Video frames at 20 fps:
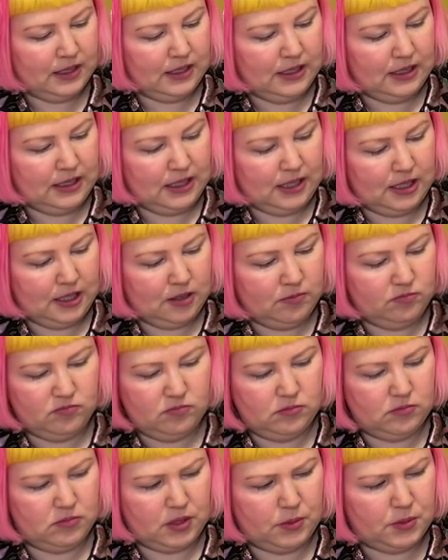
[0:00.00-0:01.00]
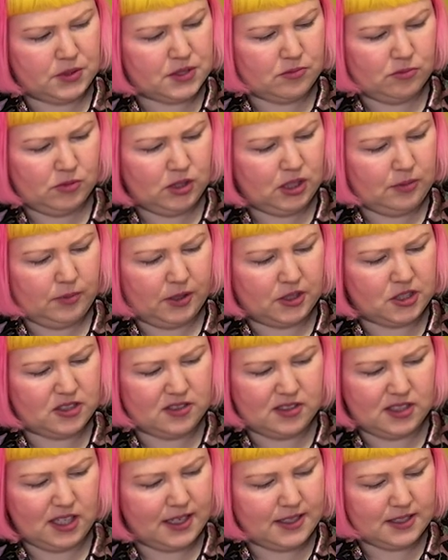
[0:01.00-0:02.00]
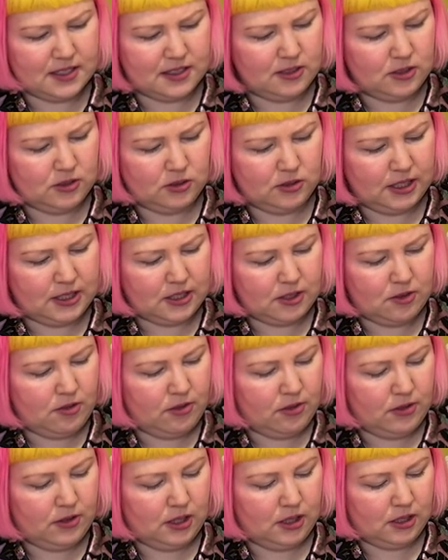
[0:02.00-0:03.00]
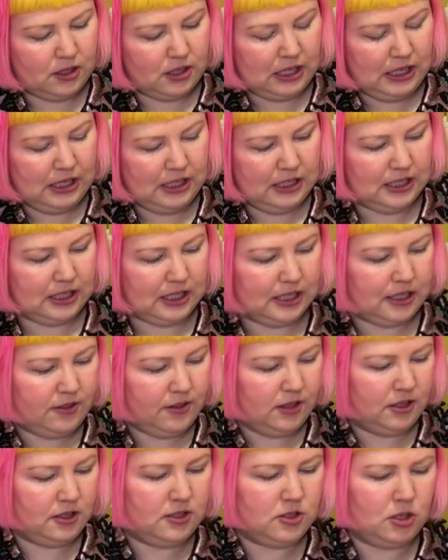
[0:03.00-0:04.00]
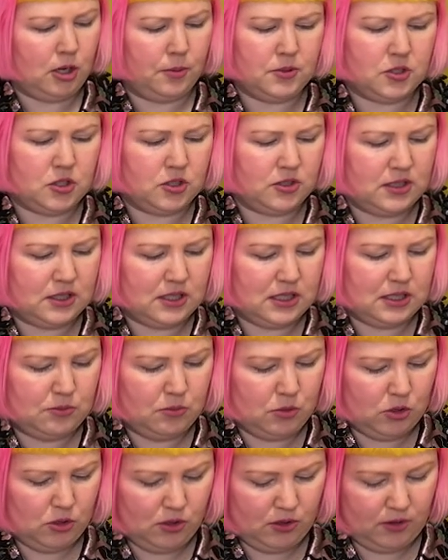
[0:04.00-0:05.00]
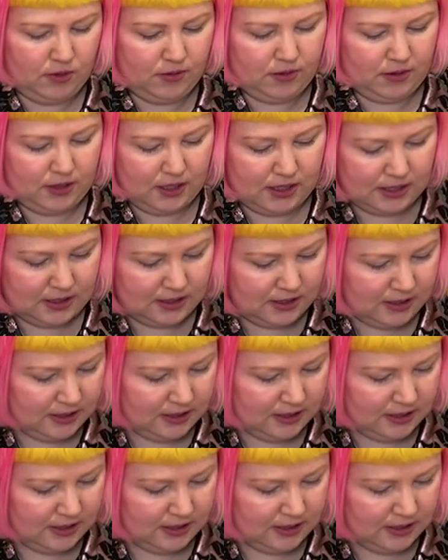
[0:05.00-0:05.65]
Um, there wasn't really much dust at all, I don't think. And I think the top is just smooth. Let's